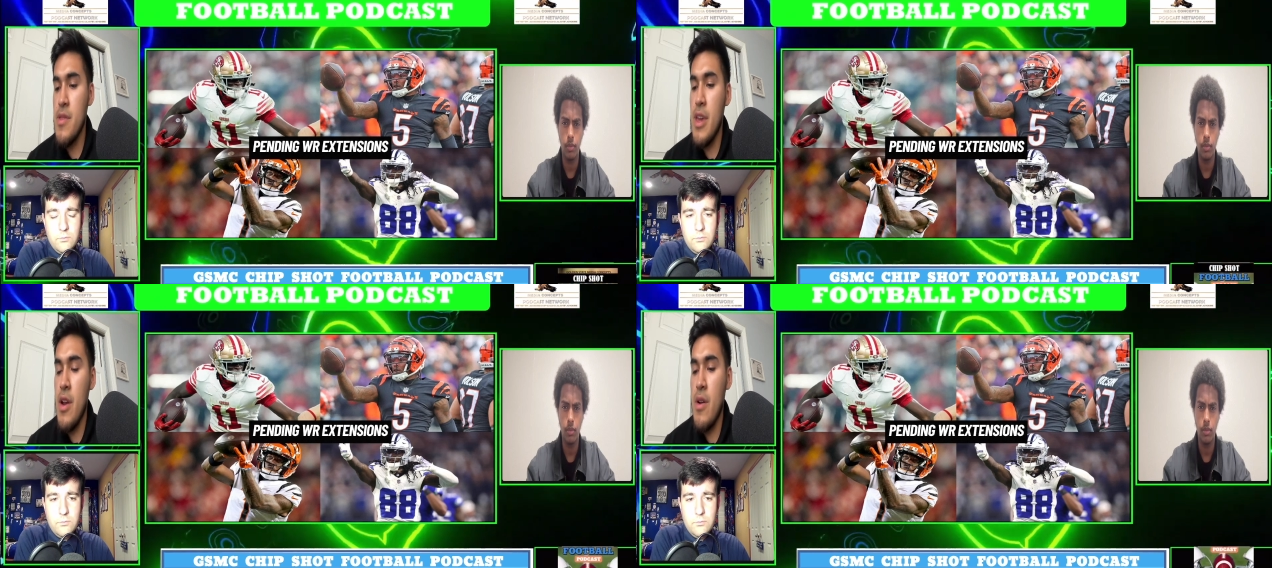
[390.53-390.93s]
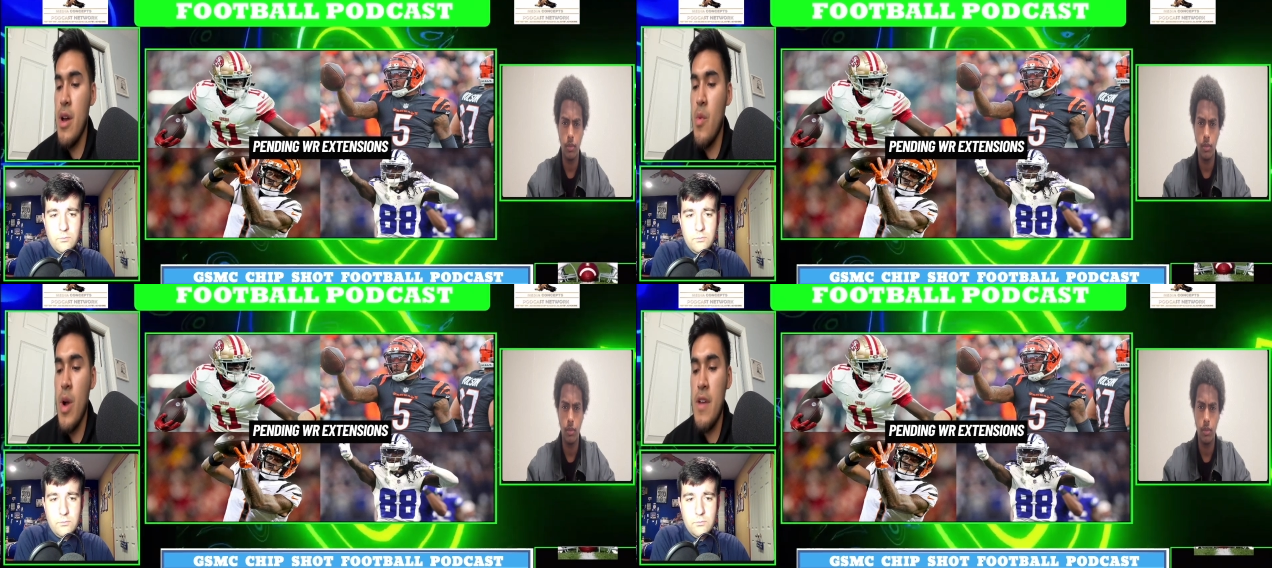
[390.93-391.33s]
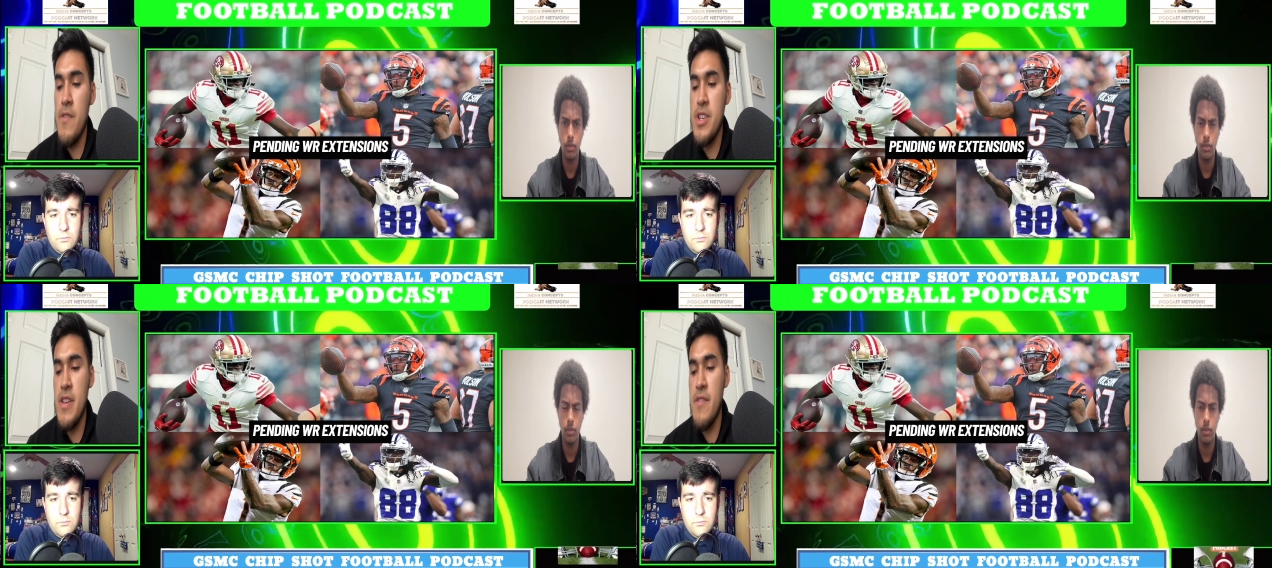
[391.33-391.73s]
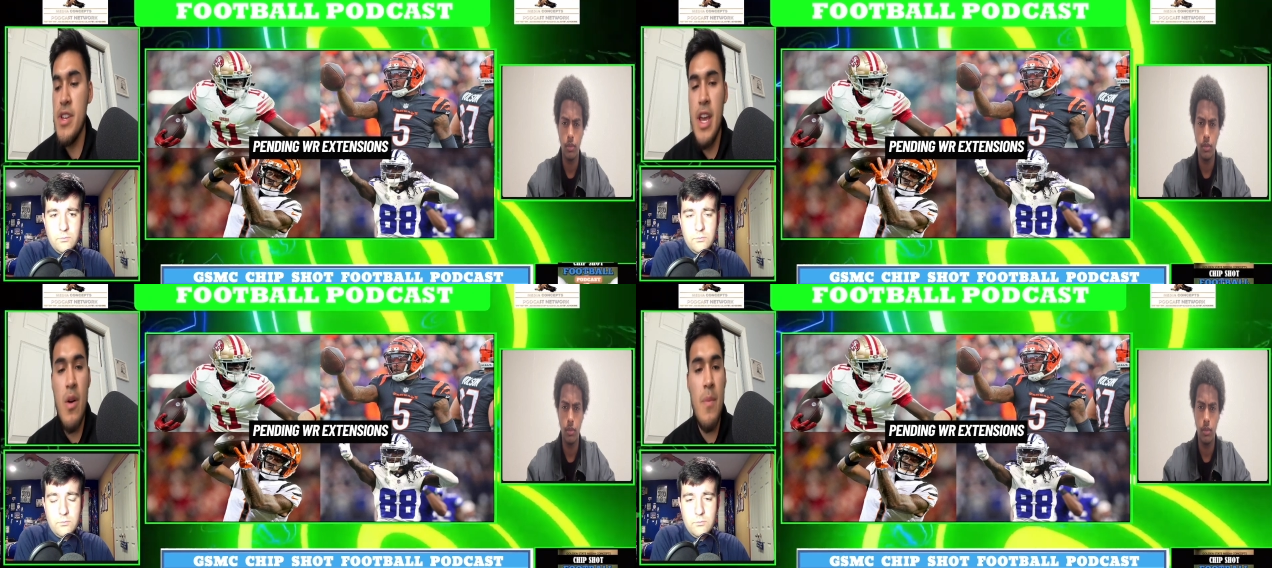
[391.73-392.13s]
Speaker 1: their uh, wide receivers
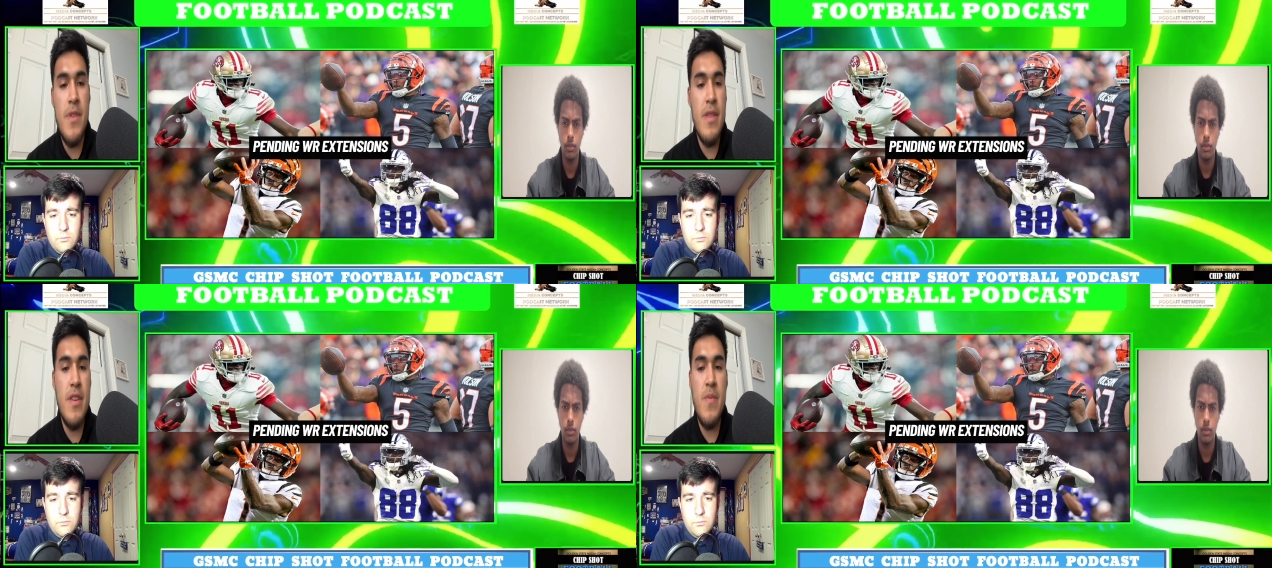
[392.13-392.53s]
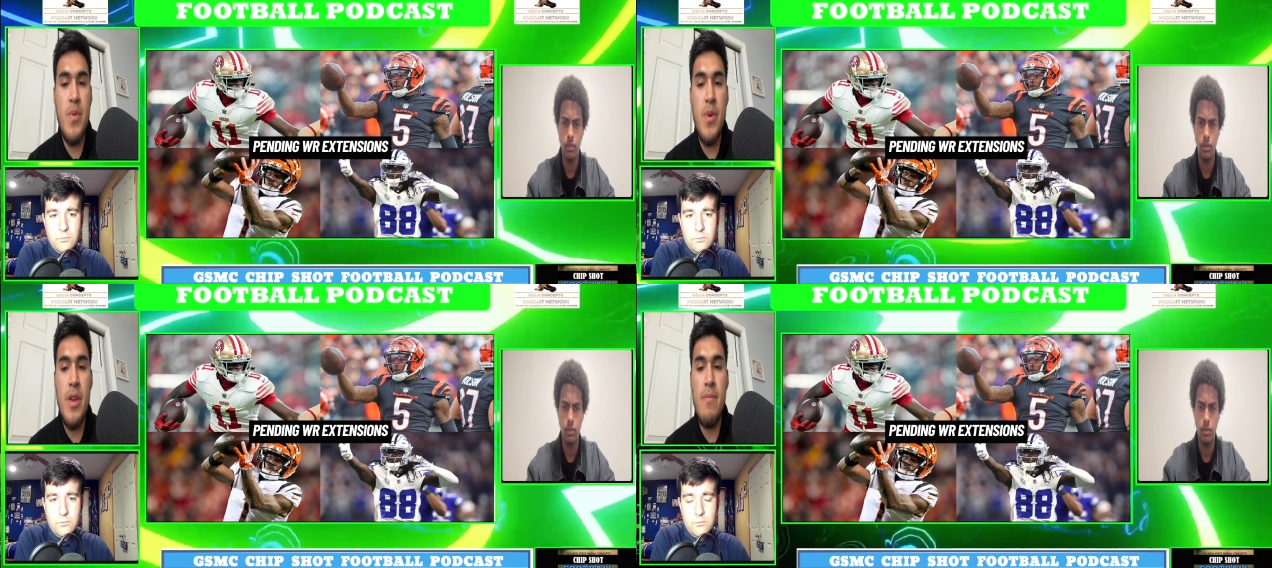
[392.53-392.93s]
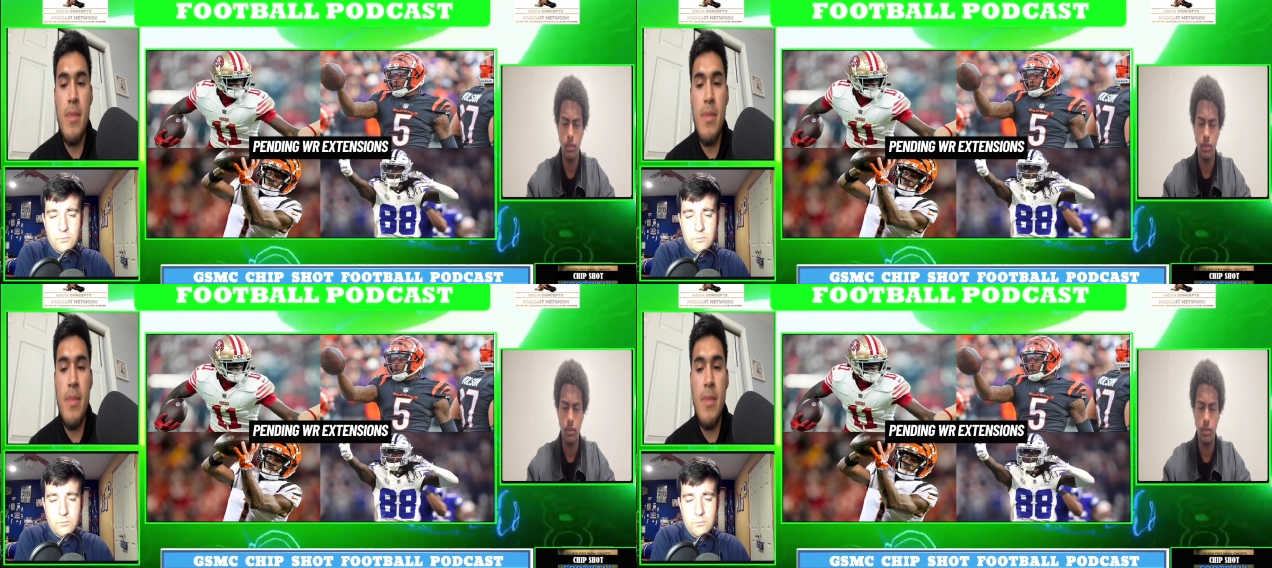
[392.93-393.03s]
now up to this point?